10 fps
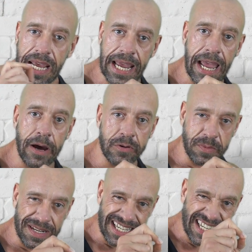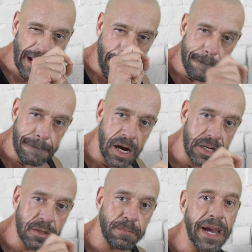It helps me to stick
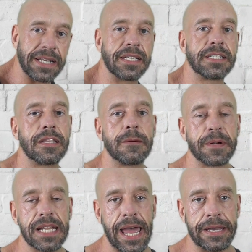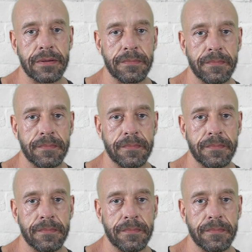much better to the plan.